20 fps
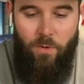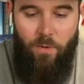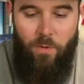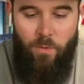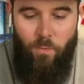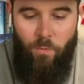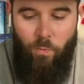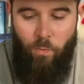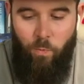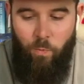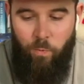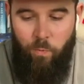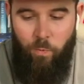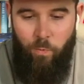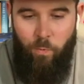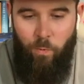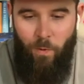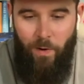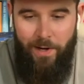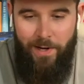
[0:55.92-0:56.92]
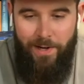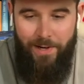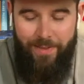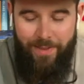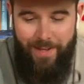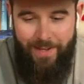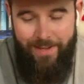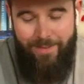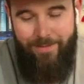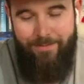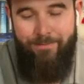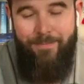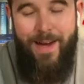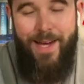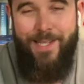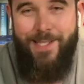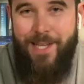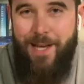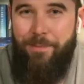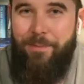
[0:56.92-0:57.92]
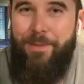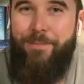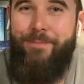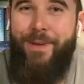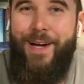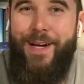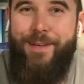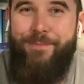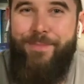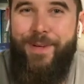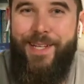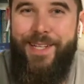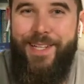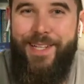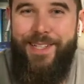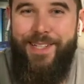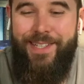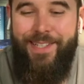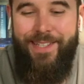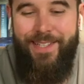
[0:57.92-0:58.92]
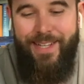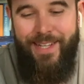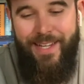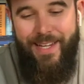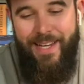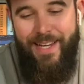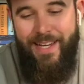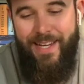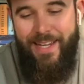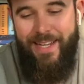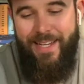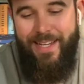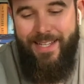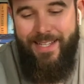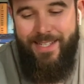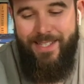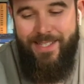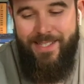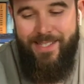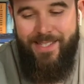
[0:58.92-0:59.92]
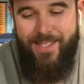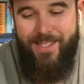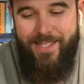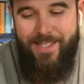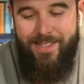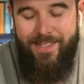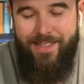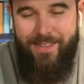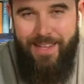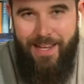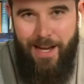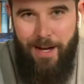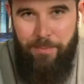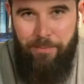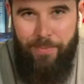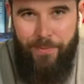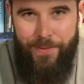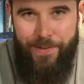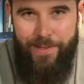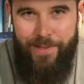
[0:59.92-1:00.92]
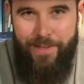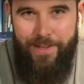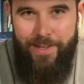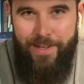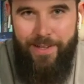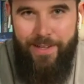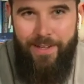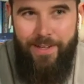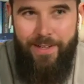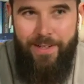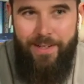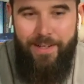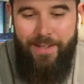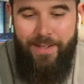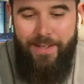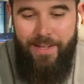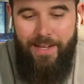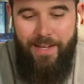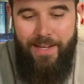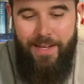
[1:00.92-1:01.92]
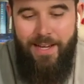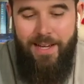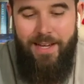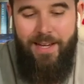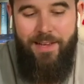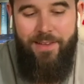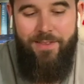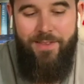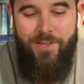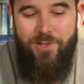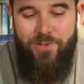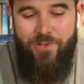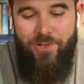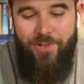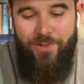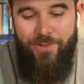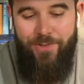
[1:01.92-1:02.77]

Where they mess up, in my opinion, is the upper. This